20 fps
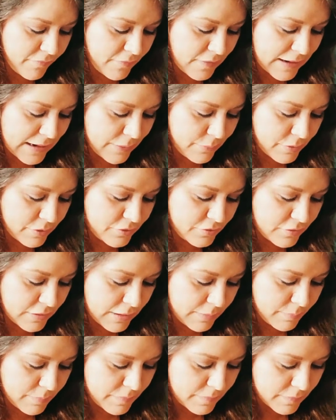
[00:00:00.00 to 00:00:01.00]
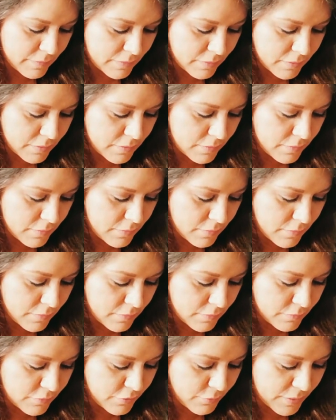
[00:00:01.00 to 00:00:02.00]
flower shape to cut.
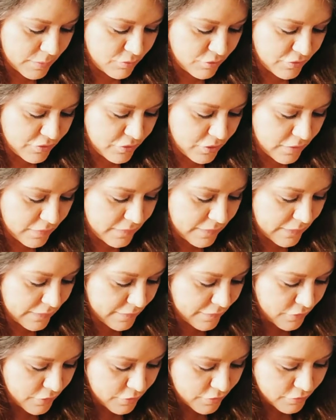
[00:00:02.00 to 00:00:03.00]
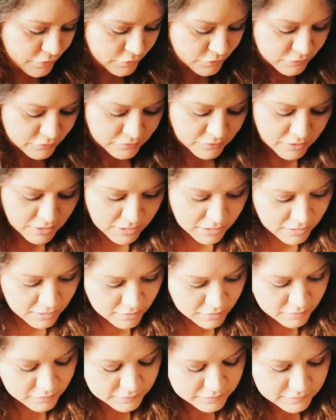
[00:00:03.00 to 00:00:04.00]
So I'm just cutting circles
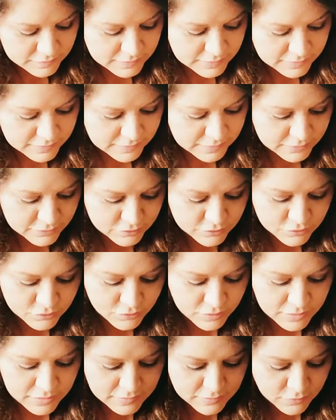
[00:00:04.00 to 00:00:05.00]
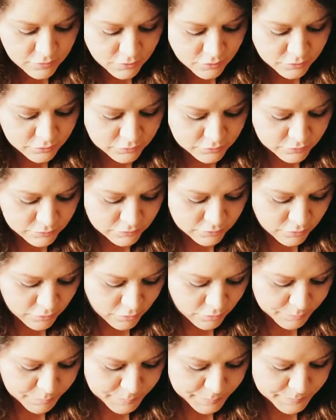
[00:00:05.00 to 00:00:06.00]
and I'll stick that straight on
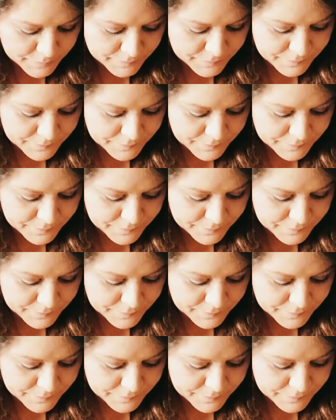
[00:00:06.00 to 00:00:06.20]
top.